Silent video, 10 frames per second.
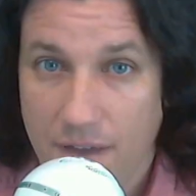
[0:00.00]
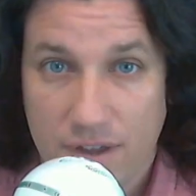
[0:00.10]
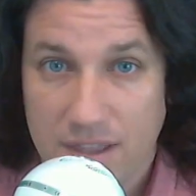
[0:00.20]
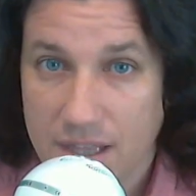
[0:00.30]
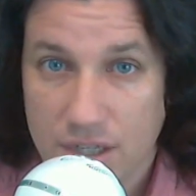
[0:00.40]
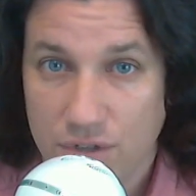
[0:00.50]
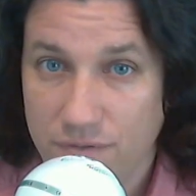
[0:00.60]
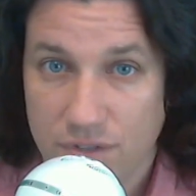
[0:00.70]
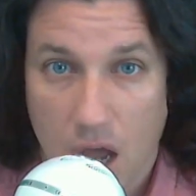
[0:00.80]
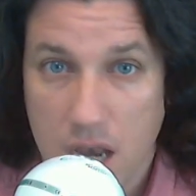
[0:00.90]
everything that
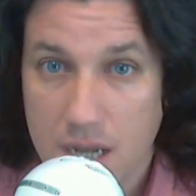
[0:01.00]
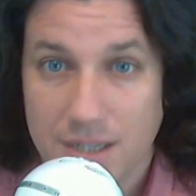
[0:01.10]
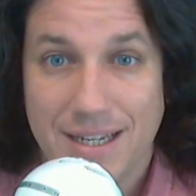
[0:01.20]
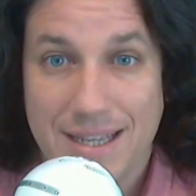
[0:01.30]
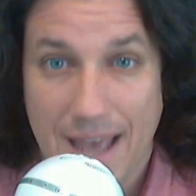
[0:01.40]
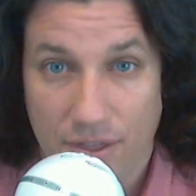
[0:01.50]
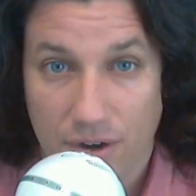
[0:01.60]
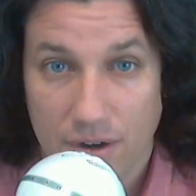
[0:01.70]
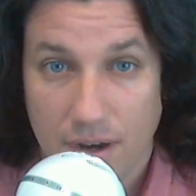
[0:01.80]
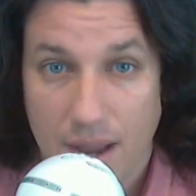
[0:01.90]
you've done
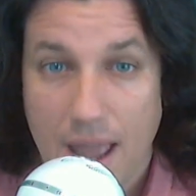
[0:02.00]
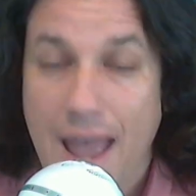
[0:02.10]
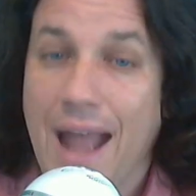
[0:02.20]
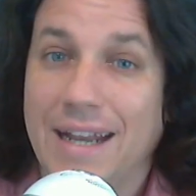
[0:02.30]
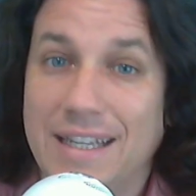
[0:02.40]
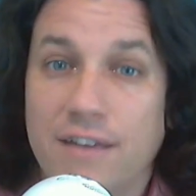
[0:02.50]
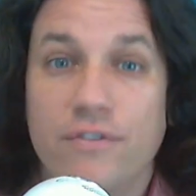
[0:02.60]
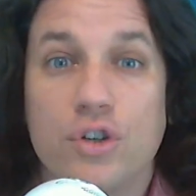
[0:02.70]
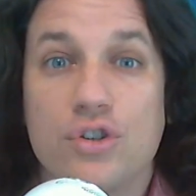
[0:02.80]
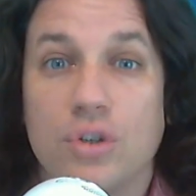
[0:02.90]
together and
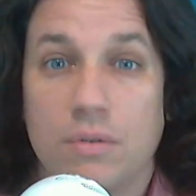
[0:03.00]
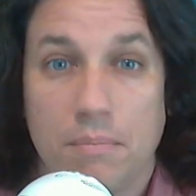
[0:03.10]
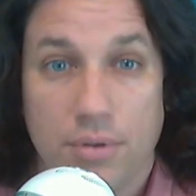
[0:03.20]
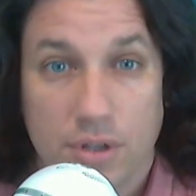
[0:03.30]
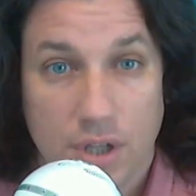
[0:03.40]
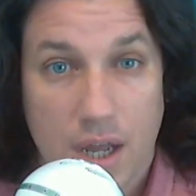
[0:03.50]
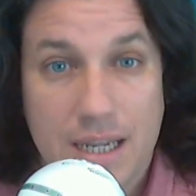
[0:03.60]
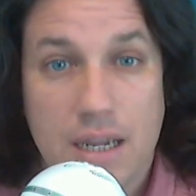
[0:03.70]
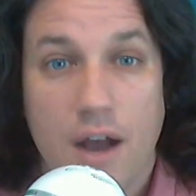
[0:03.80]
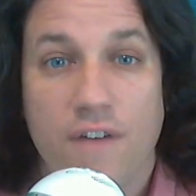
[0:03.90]
give your student
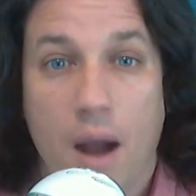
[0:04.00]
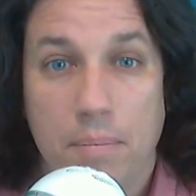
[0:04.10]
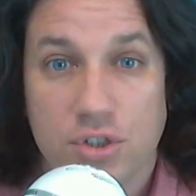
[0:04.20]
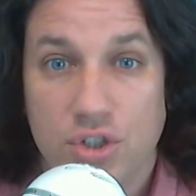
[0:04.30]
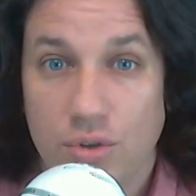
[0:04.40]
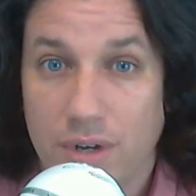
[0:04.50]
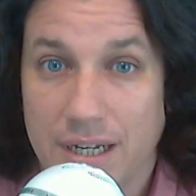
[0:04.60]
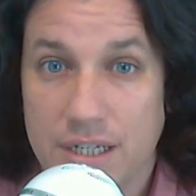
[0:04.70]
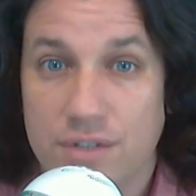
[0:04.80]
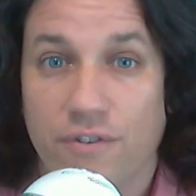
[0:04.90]
plenty of
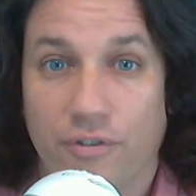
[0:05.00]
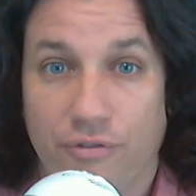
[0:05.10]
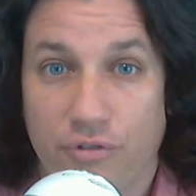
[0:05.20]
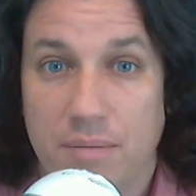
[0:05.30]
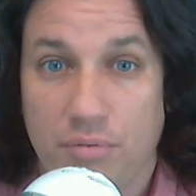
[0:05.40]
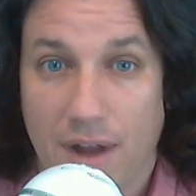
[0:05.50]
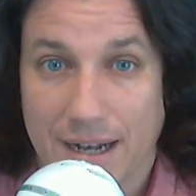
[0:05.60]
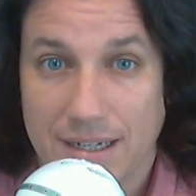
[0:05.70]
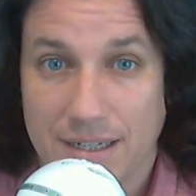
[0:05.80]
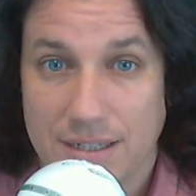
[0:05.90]
opportunities for free
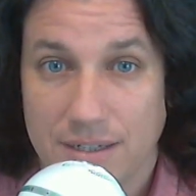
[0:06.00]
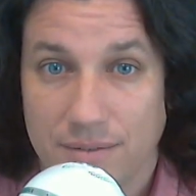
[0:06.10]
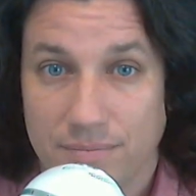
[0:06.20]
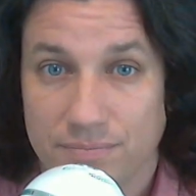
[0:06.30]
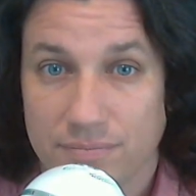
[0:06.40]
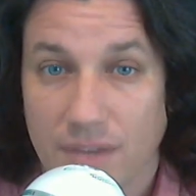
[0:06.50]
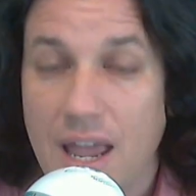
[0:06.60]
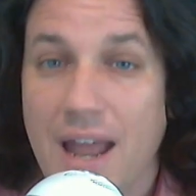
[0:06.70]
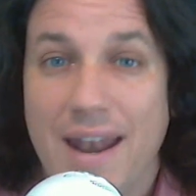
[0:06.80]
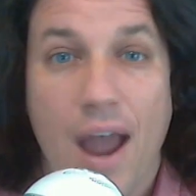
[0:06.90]
practice.
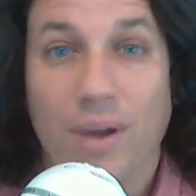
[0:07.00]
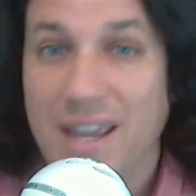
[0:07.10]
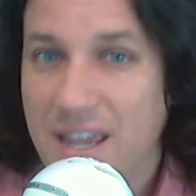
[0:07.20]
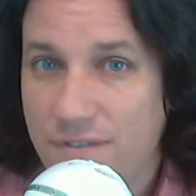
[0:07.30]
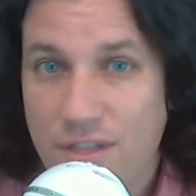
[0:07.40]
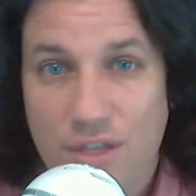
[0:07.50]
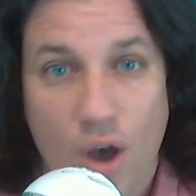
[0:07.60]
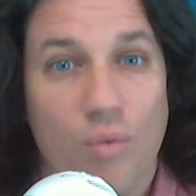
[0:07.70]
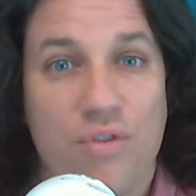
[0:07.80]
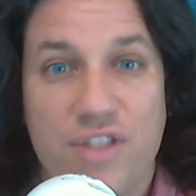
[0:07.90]
Now, even
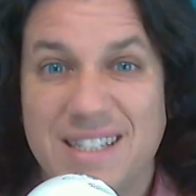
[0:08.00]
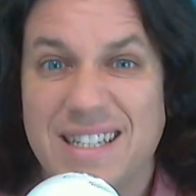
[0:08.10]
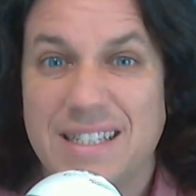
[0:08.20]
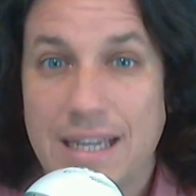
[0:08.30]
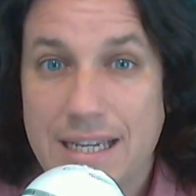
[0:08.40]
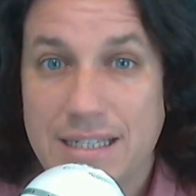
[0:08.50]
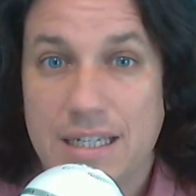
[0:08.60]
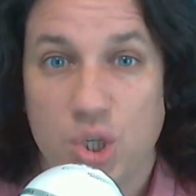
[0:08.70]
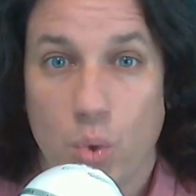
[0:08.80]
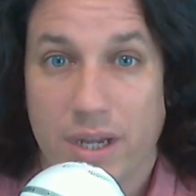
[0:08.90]
though this is easy
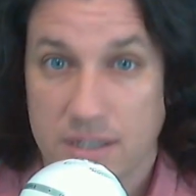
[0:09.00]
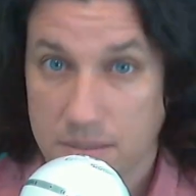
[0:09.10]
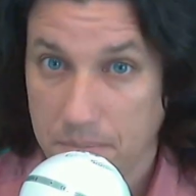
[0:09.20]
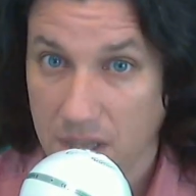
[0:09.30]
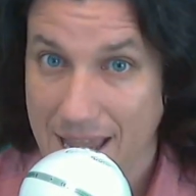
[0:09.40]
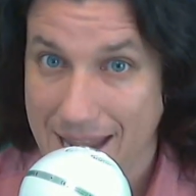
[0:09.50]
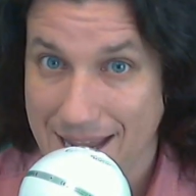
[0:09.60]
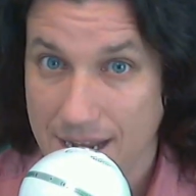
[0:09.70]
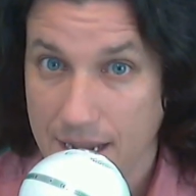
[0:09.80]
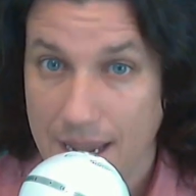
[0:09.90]
to explain,